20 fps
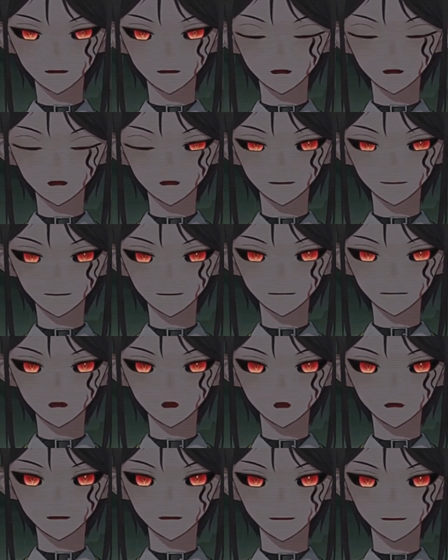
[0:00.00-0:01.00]
as I
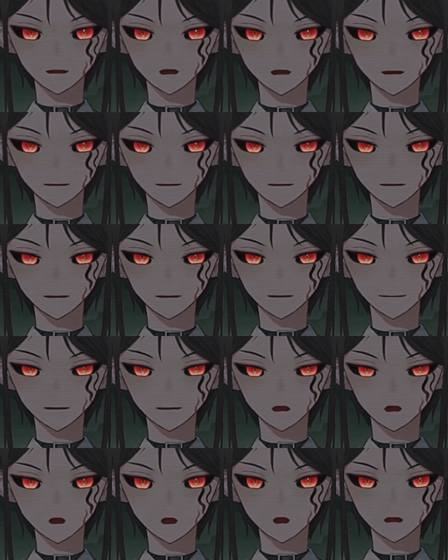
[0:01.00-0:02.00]
marched endlessly
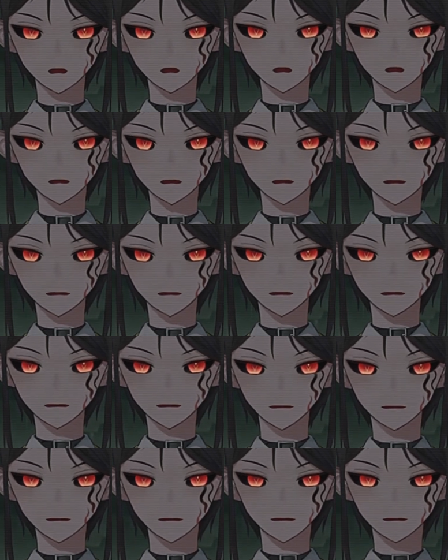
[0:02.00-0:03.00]
onward.
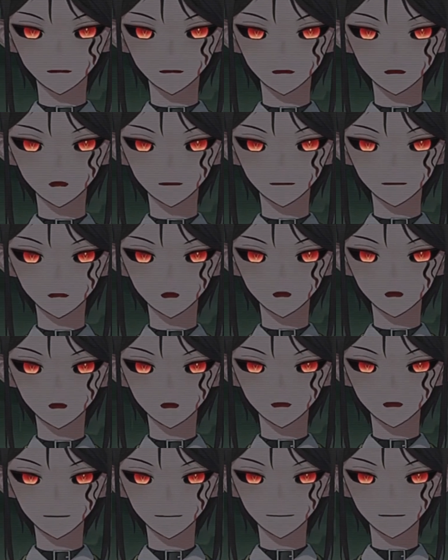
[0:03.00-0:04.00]
I tried to
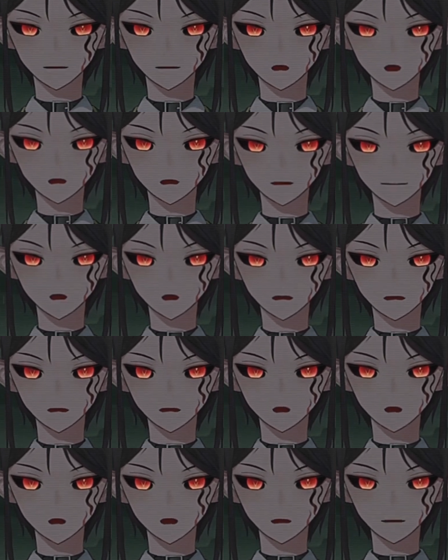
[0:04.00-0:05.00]
keep track of how
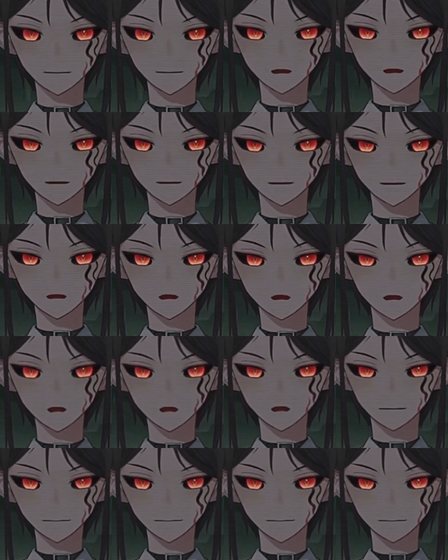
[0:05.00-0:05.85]
long I'd been there,